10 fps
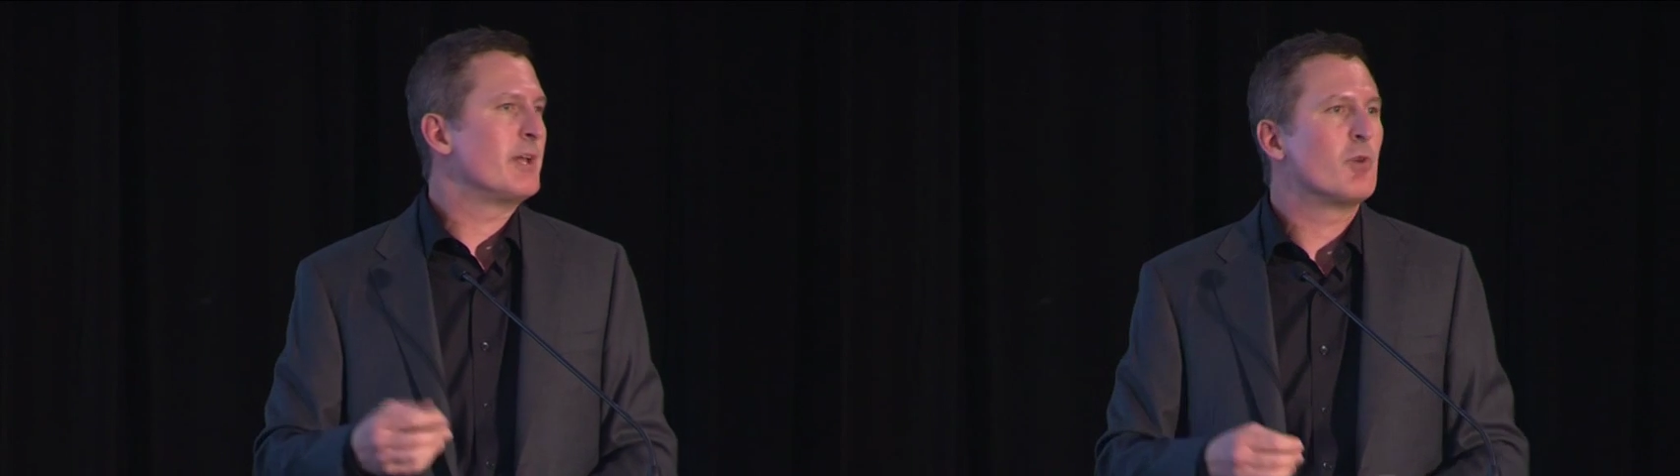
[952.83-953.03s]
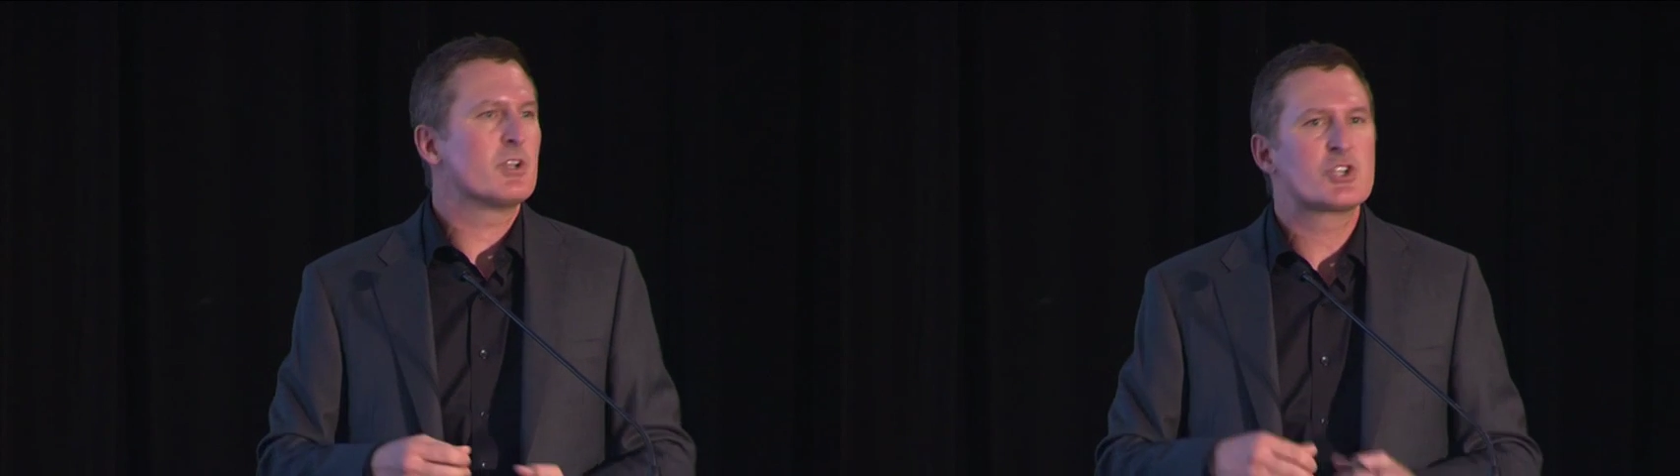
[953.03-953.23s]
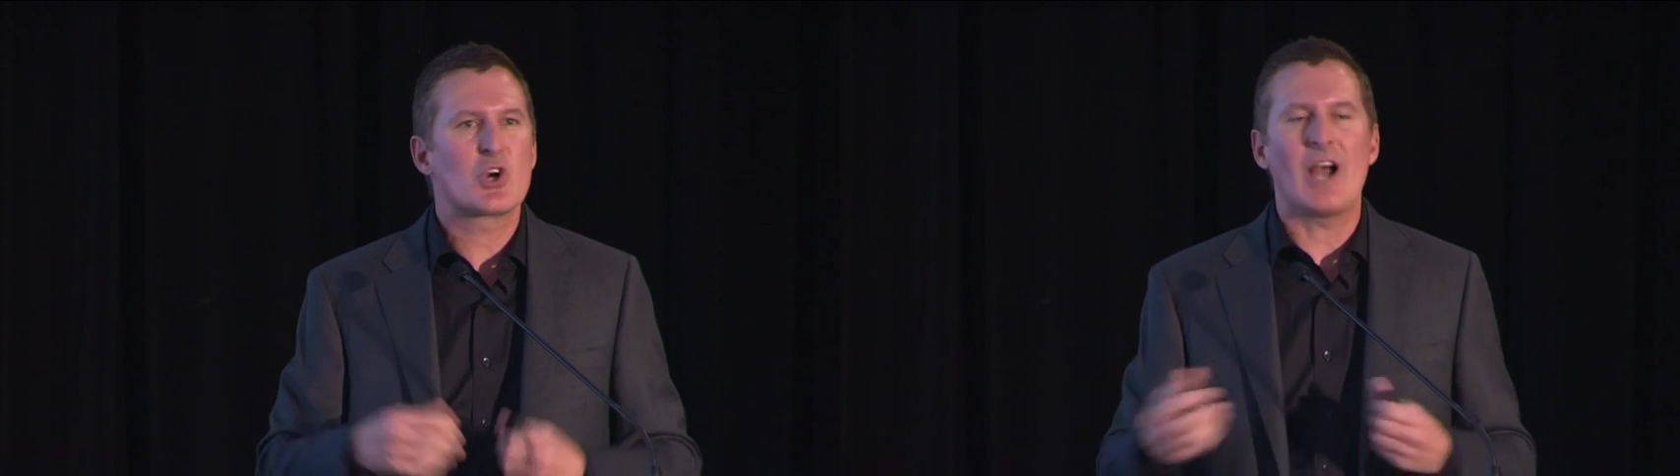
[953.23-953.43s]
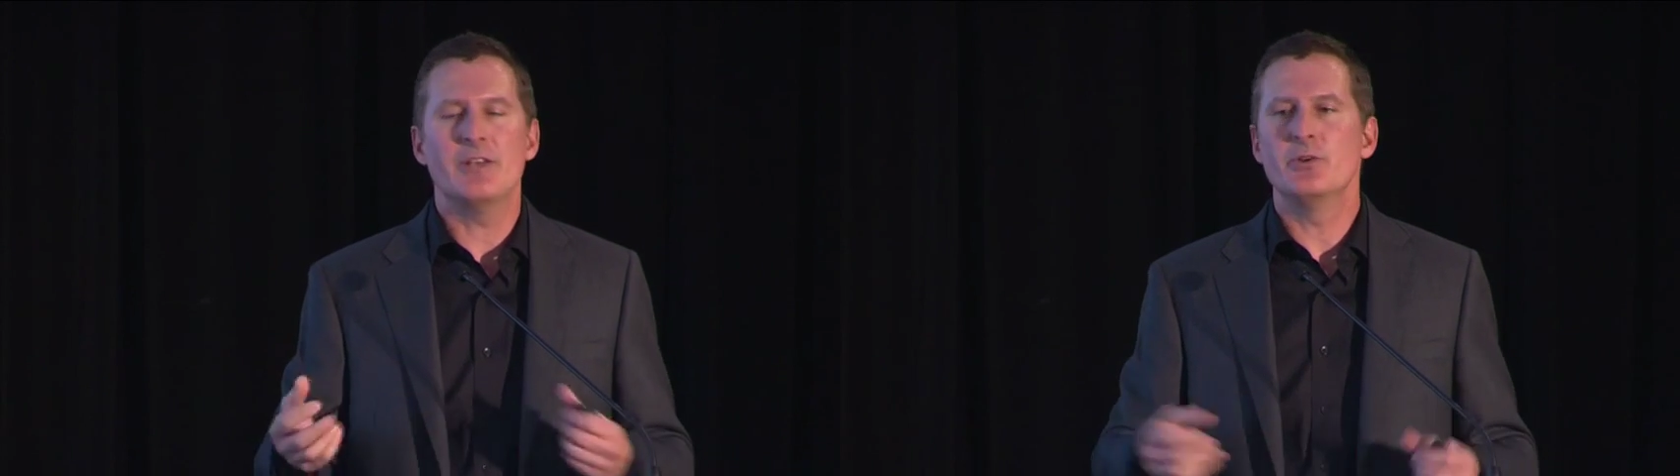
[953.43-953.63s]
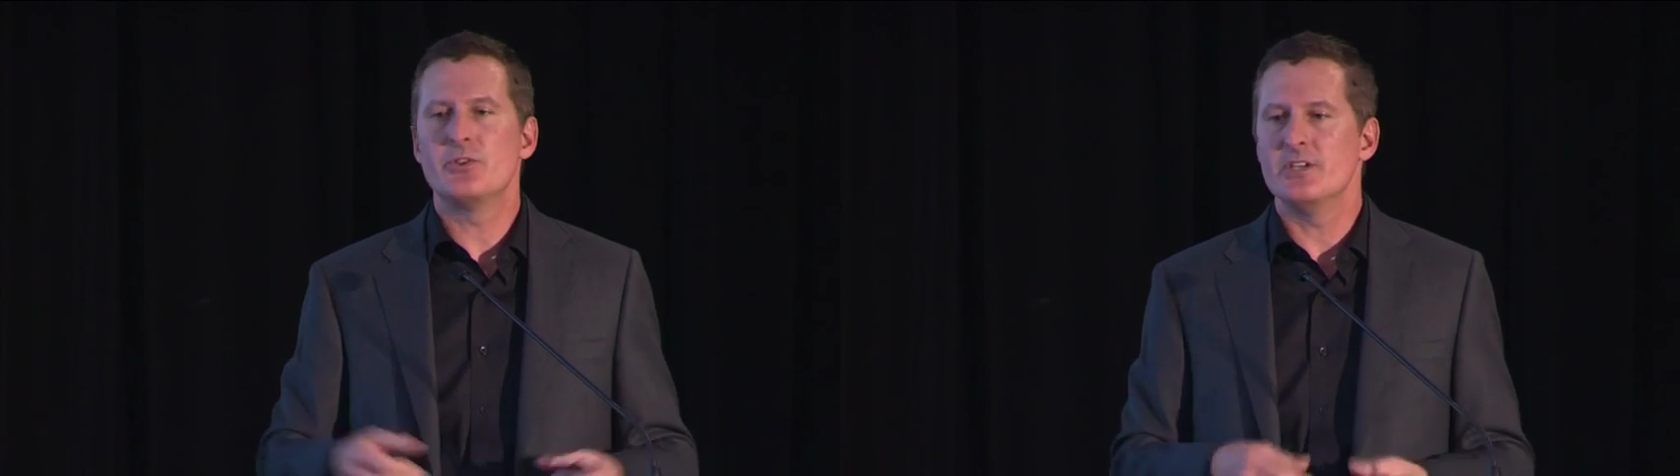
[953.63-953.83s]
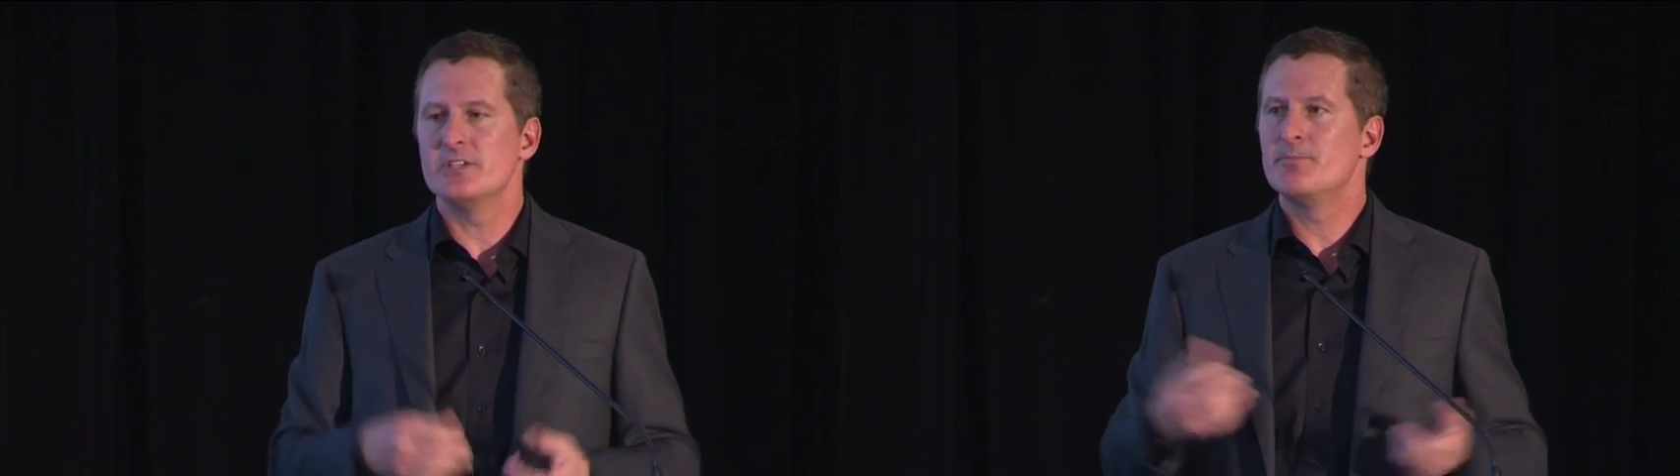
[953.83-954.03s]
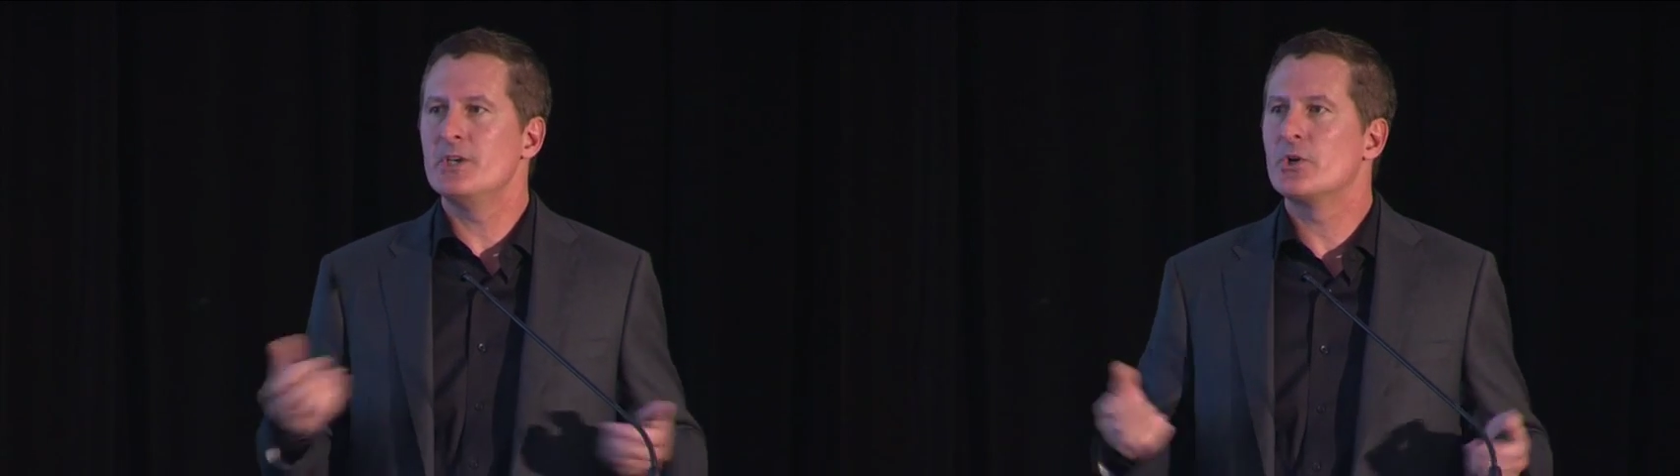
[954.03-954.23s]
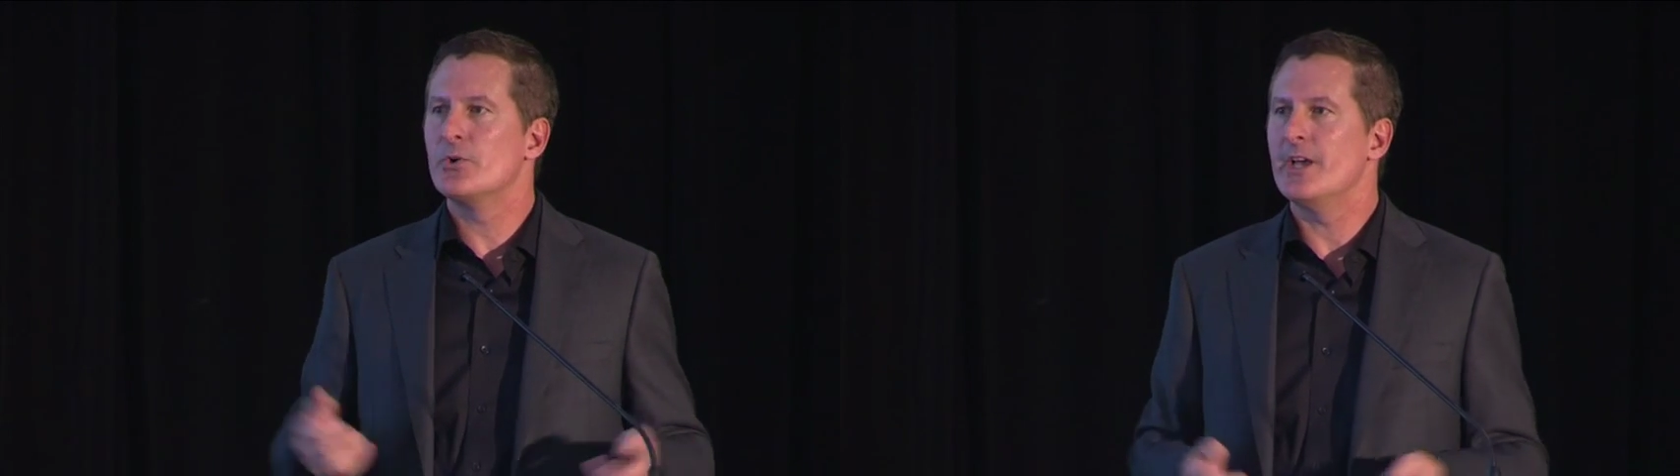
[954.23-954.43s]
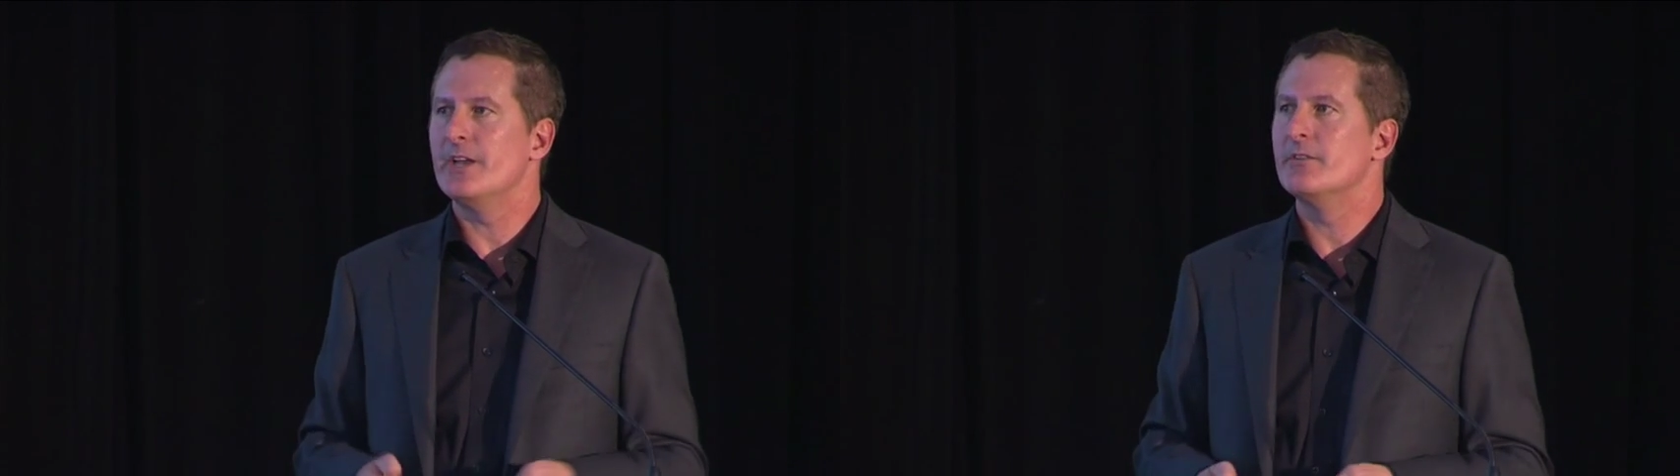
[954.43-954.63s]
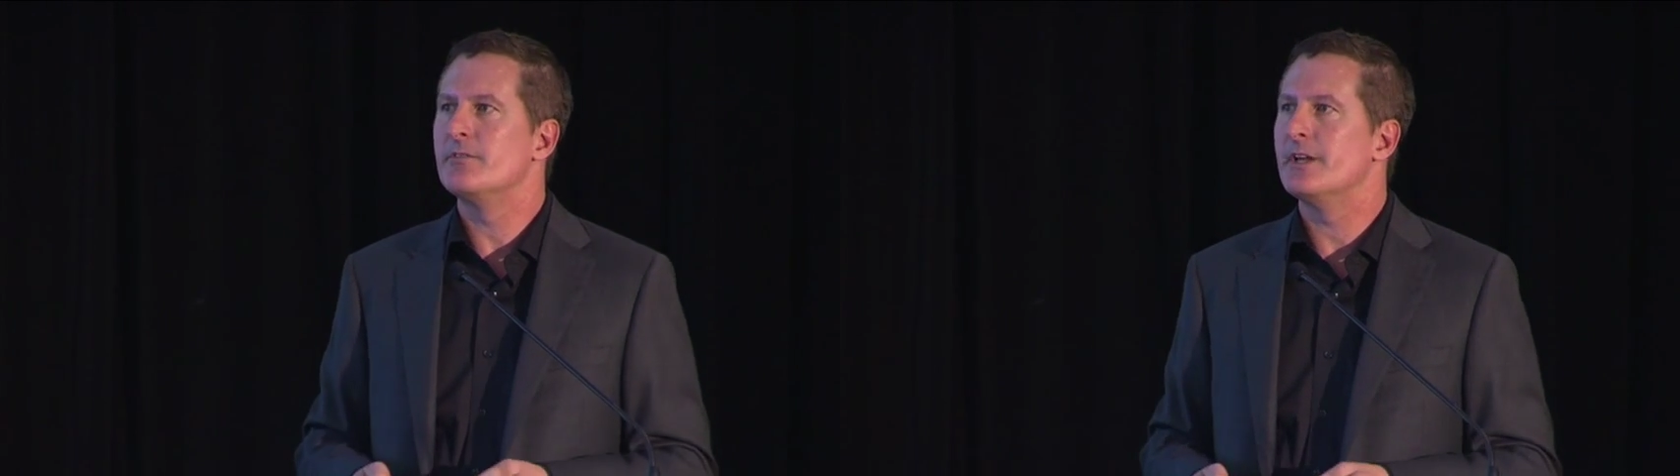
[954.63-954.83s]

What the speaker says: They want to try new things, be creative,